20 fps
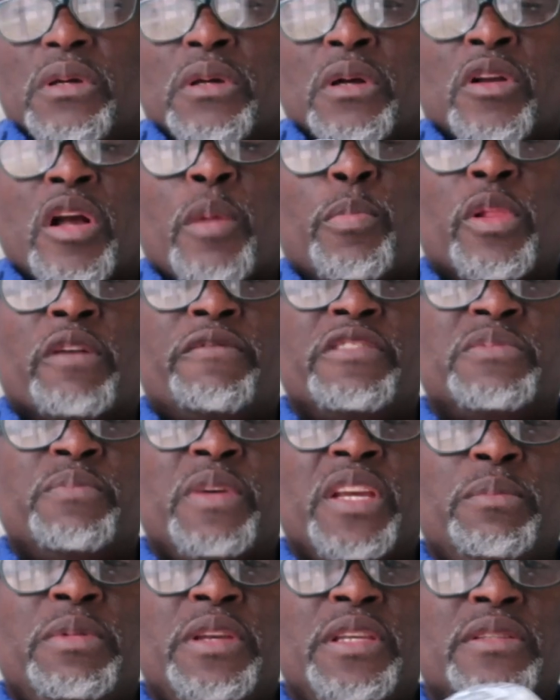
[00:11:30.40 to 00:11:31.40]
a couple of his
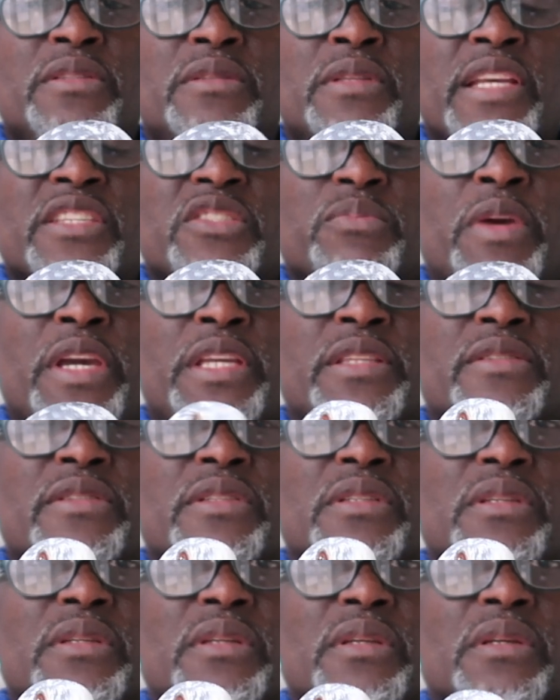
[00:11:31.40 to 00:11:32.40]
babies,
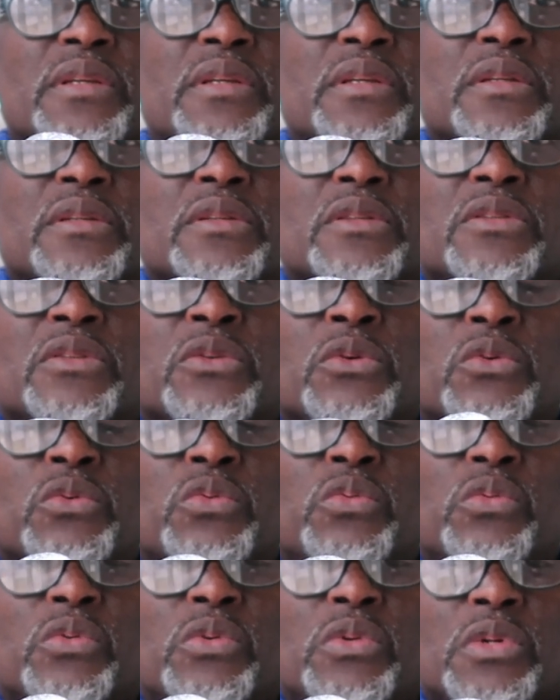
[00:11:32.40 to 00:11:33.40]
nestmates,
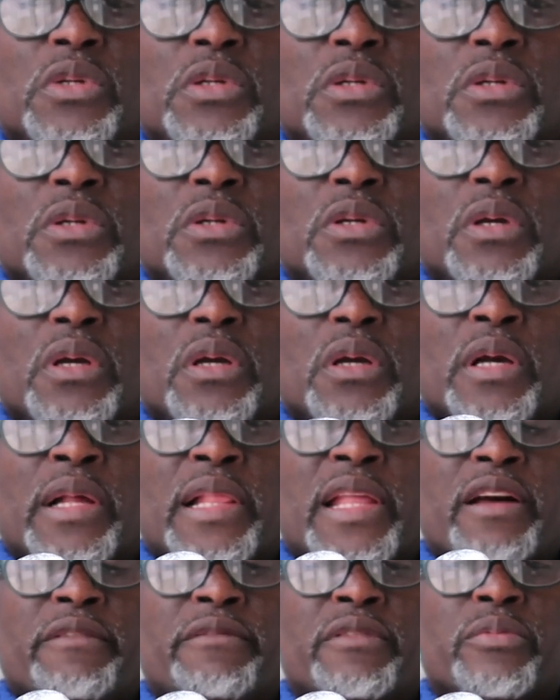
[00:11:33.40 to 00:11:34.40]
so
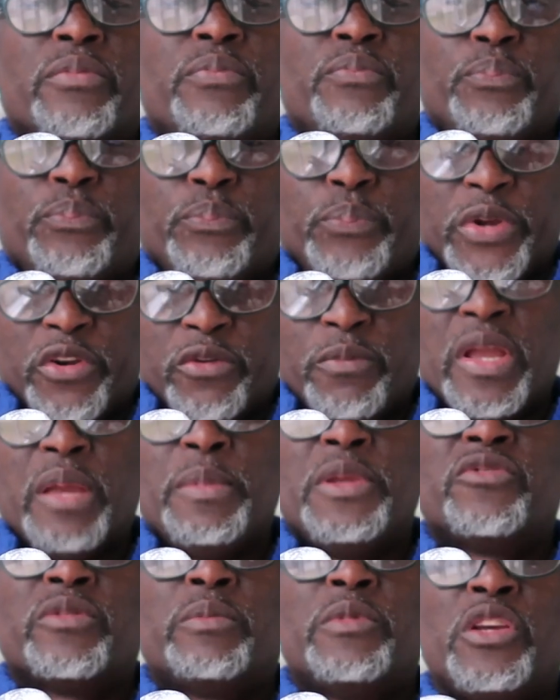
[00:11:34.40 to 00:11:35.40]
I'll have a pair of
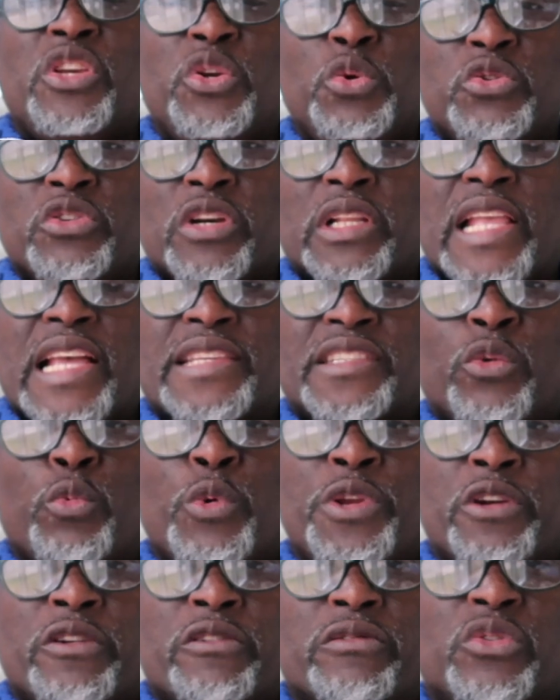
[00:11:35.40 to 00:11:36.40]
babies from the Hoosier Classic
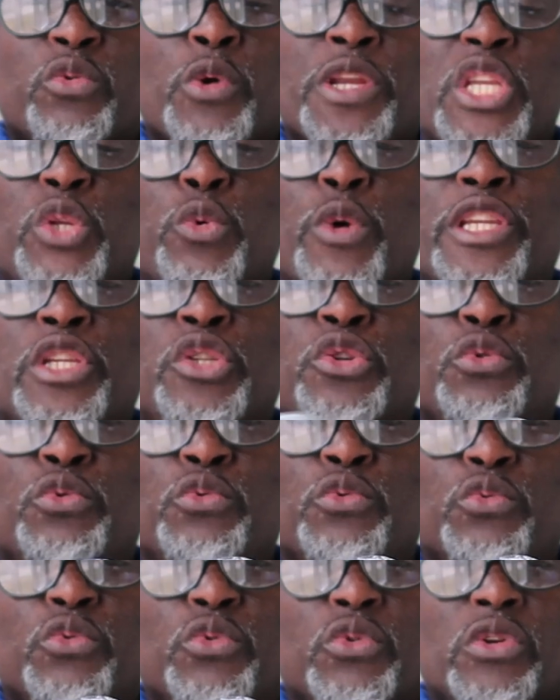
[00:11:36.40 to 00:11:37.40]
winner
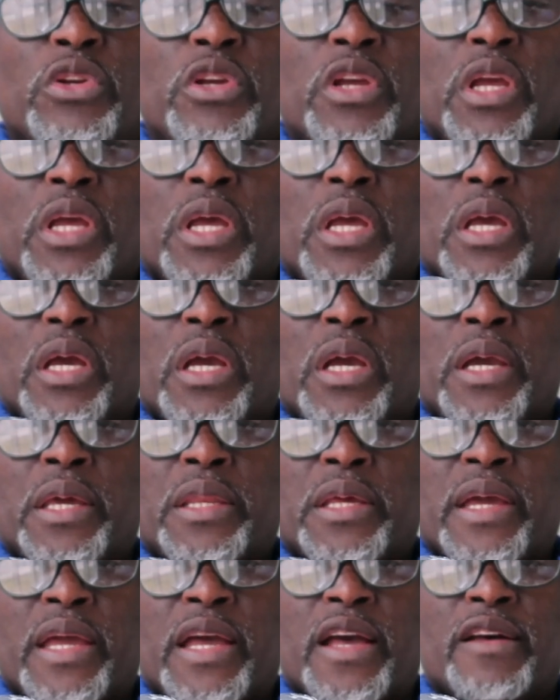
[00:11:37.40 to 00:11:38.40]
2022,
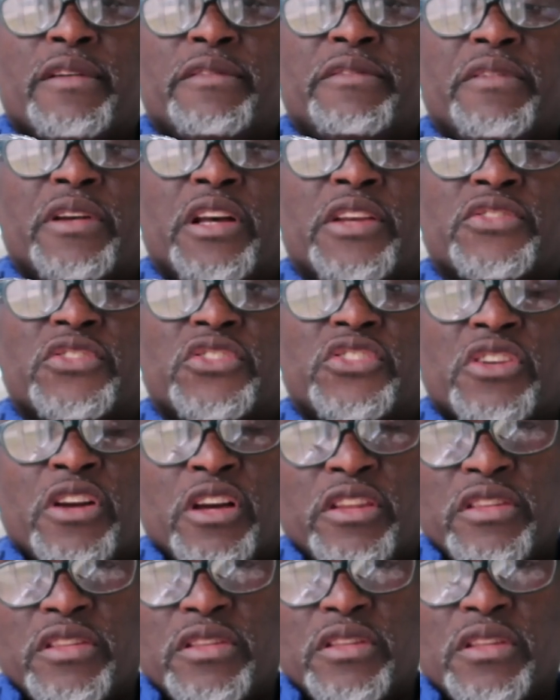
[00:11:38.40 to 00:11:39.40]
and I have a
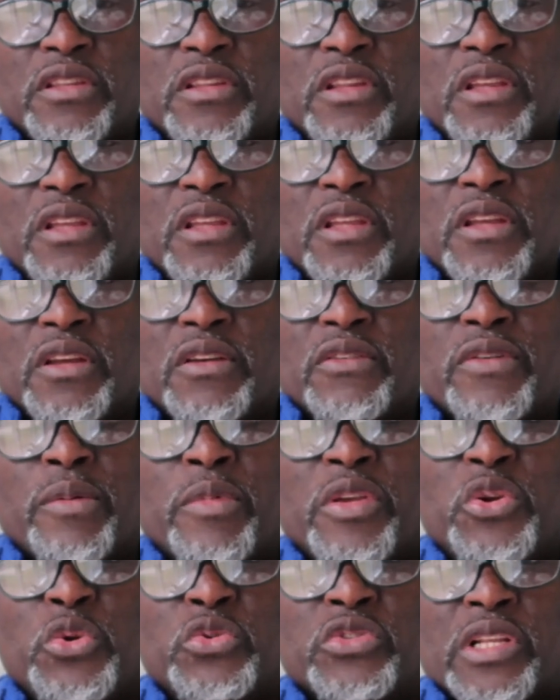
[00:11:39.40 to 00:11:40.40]
son
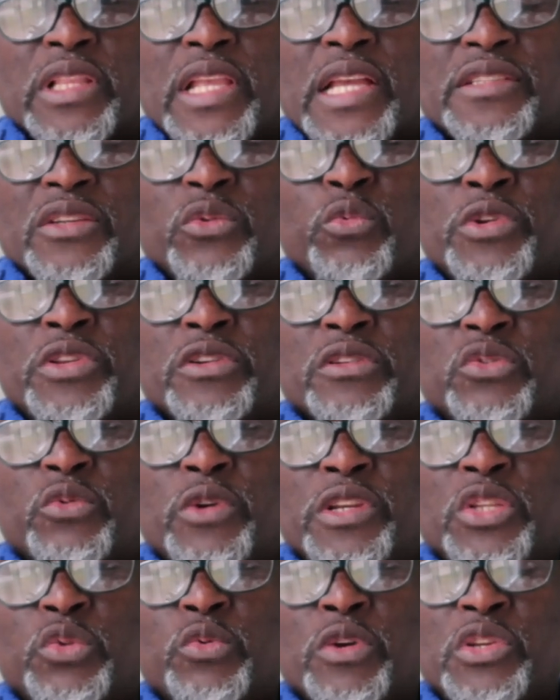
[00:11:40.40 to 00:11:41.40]
from the Hoosier Classic winner
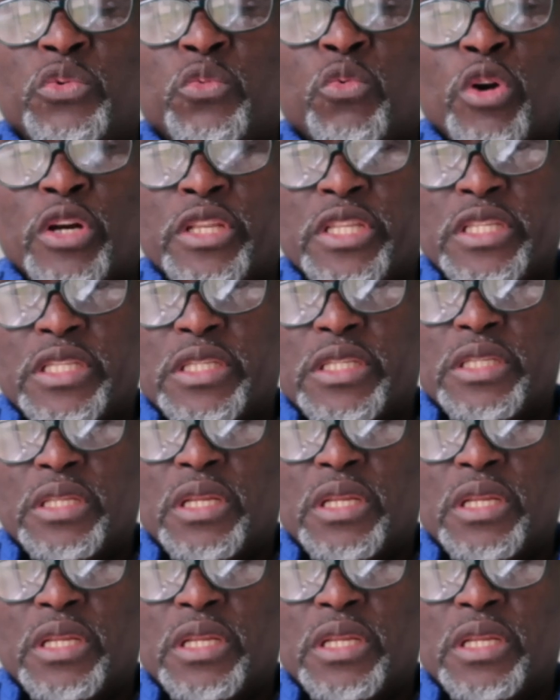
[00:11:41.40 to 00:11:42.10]
2021,